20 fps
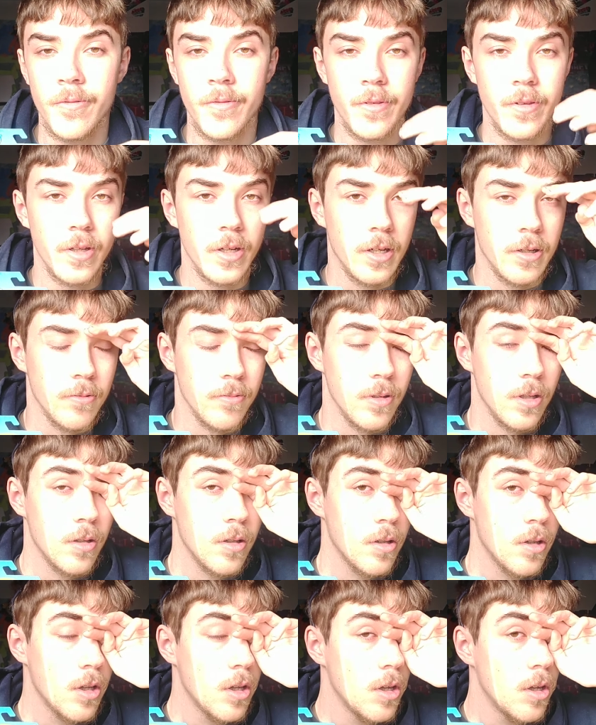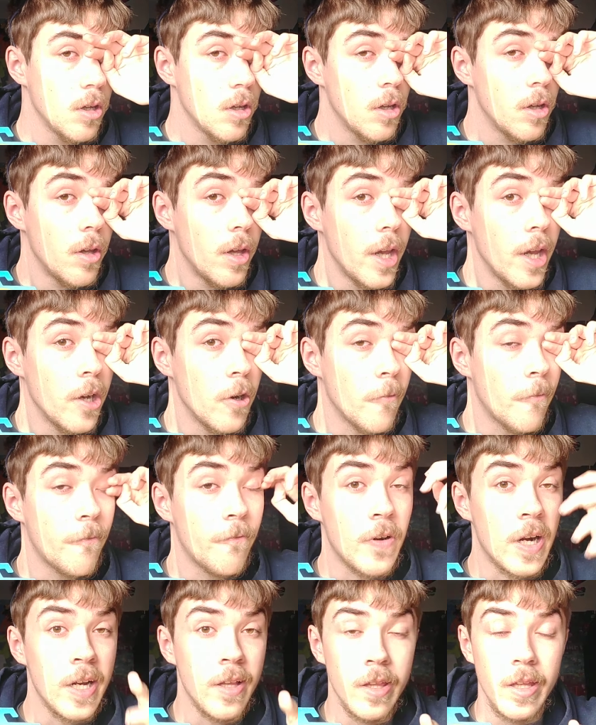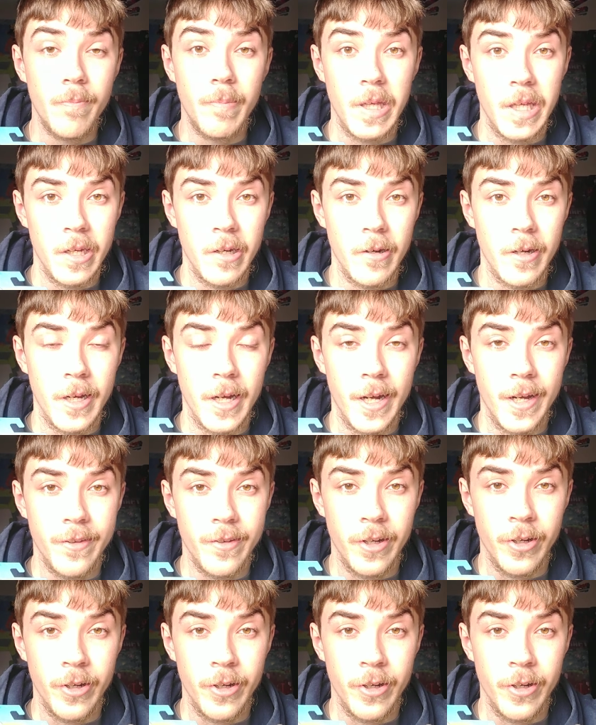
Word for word: So it'll finally be here, guys.